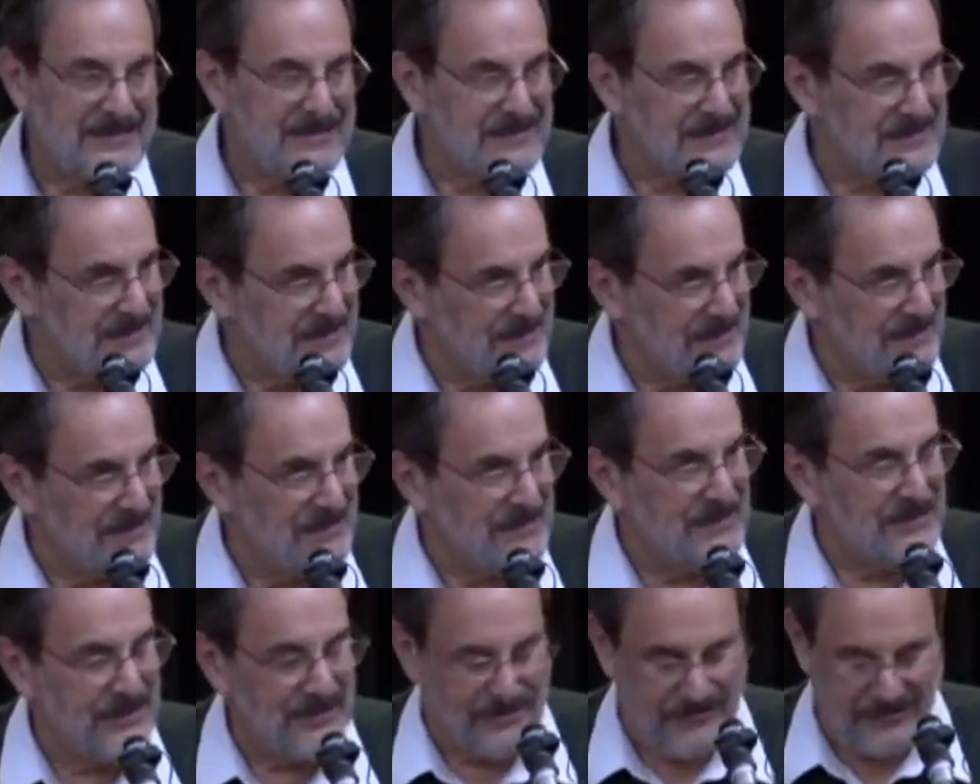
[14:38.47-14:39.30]

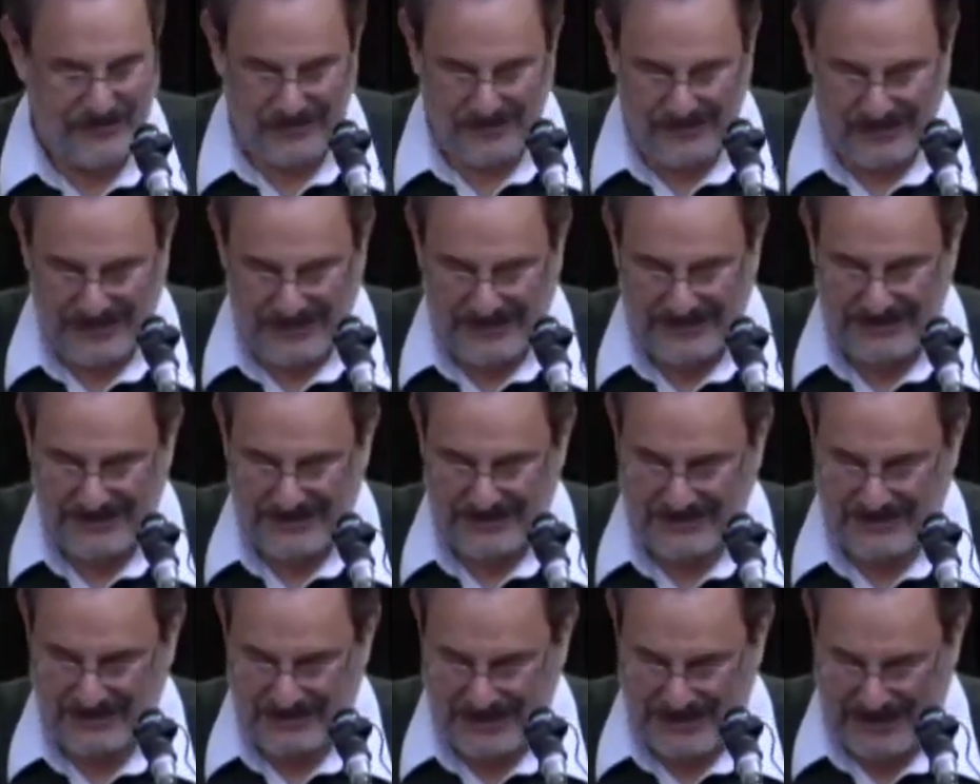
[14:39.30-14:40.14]
sail through
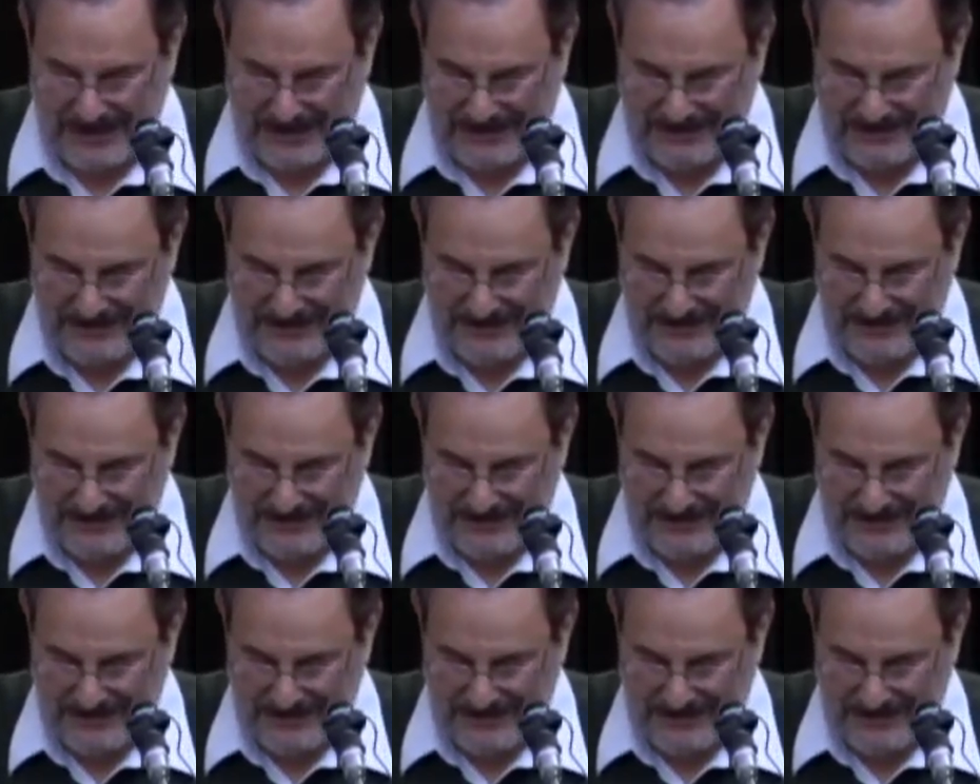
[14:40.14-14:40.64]
this to that.